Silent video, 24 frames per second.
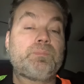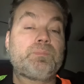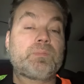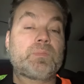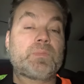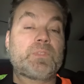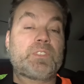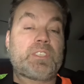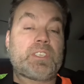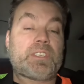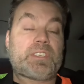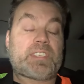
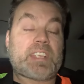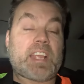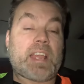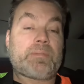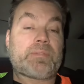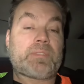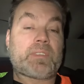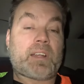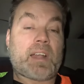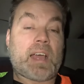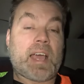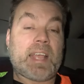just
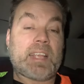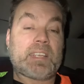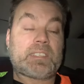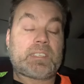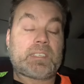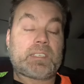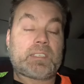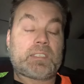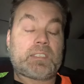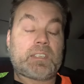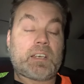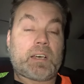after ice
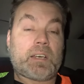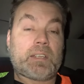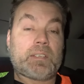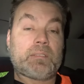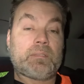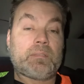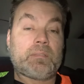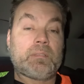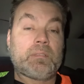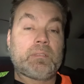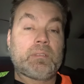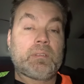is done,
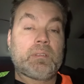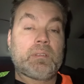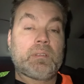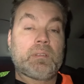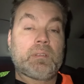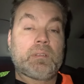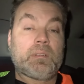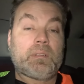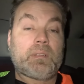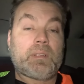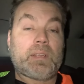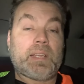
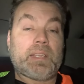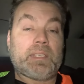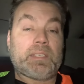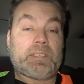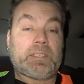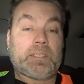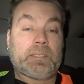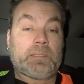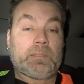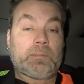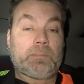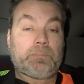
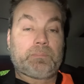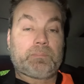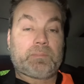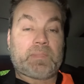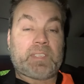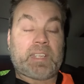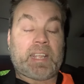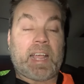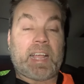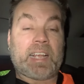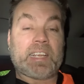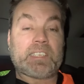until
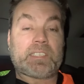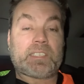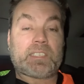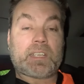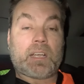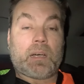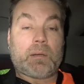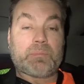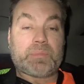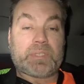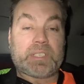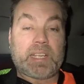the ice
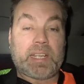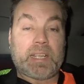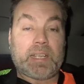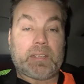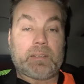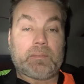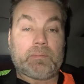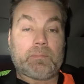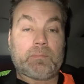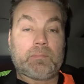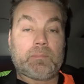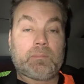comes
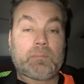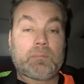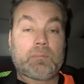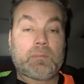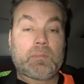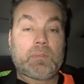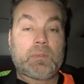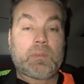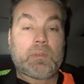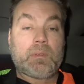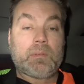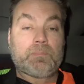in,
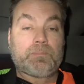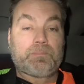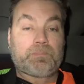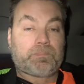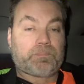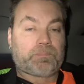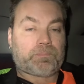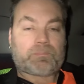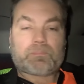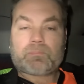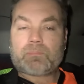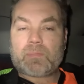
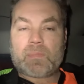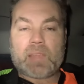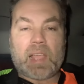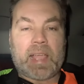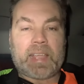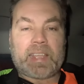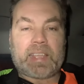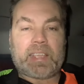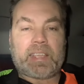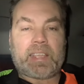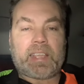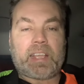
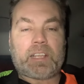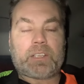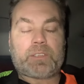I could catch